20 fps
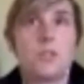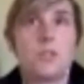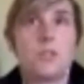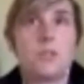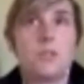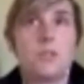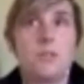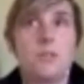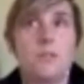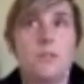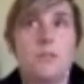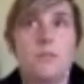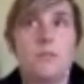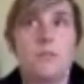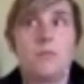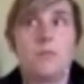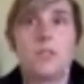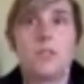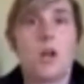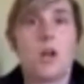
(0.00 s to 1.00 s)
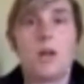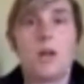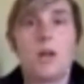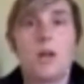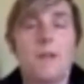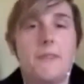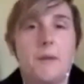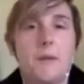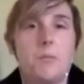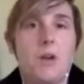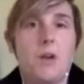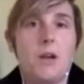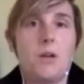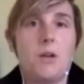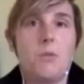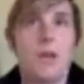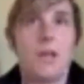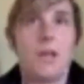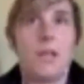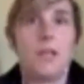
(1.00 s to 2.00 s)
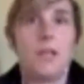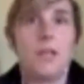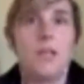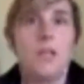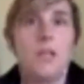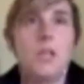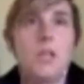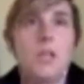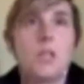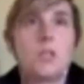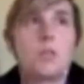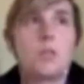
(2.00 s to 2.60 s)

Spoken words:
to talk about them right away.